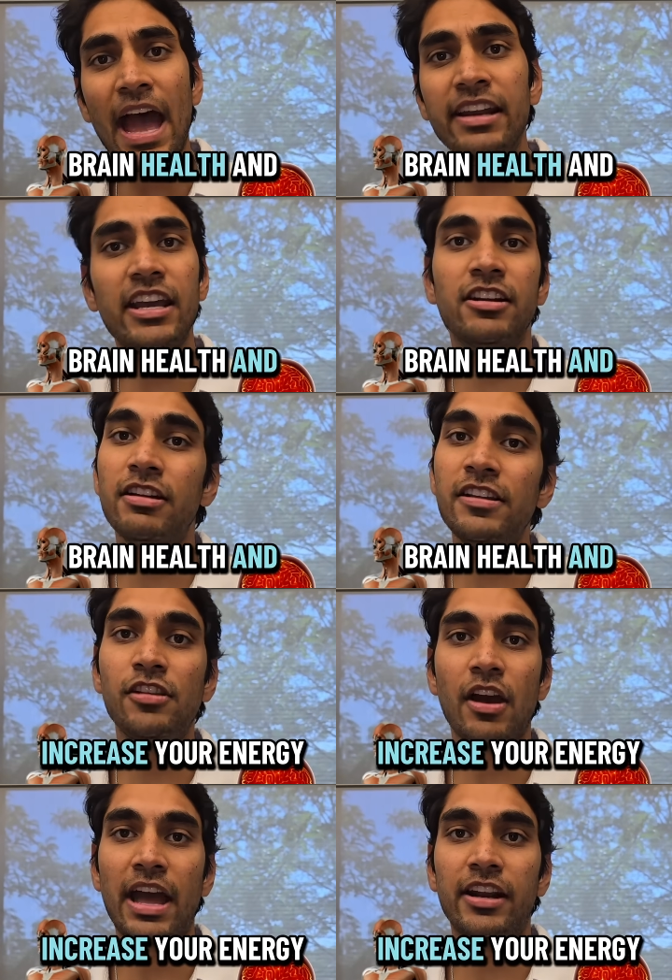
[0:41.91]
and
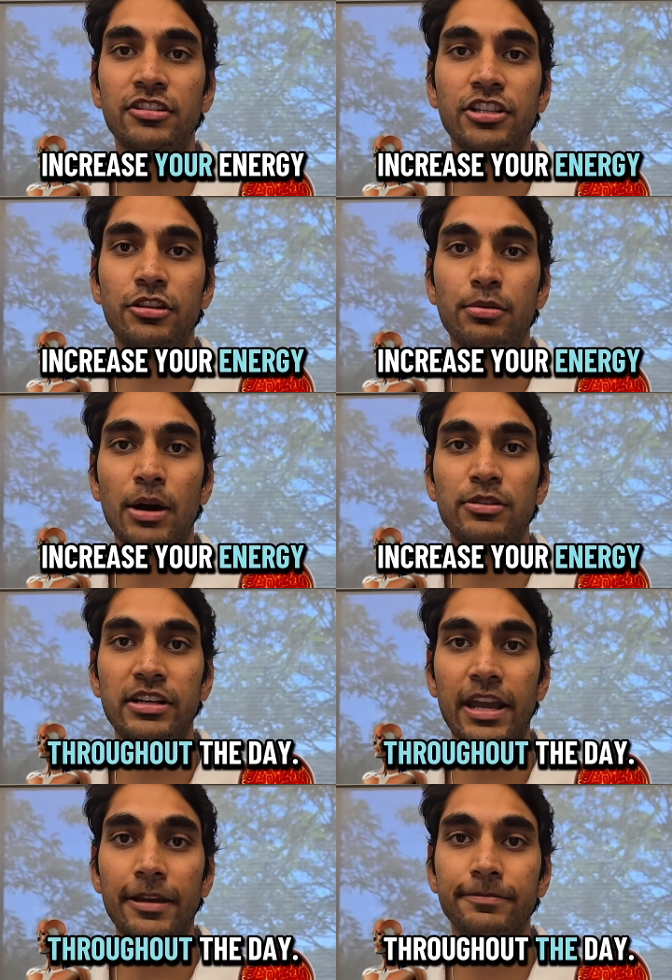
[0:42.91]
increase your energy
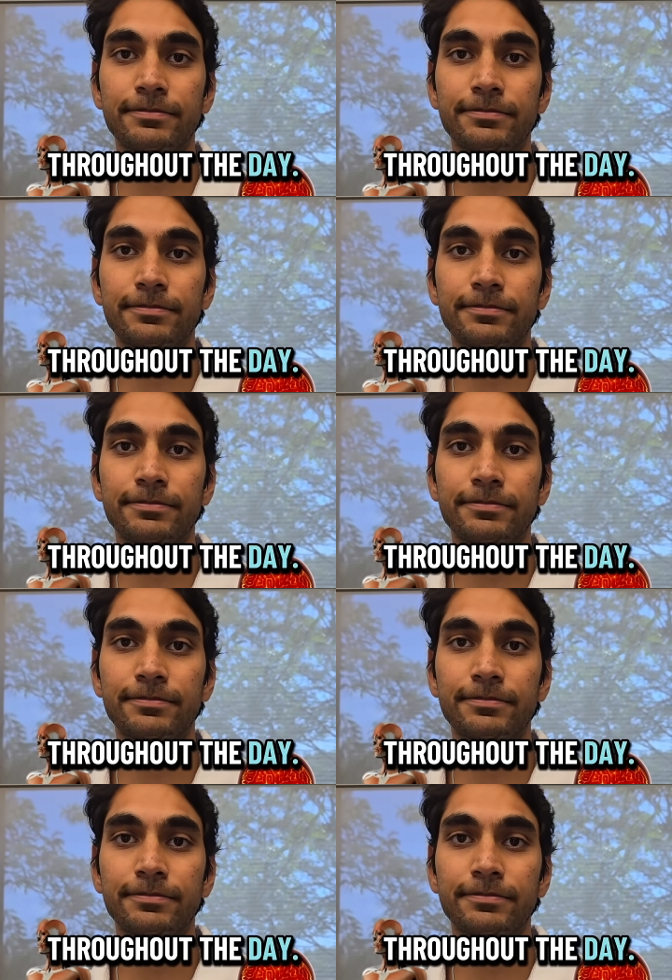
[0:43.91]
throughout the day.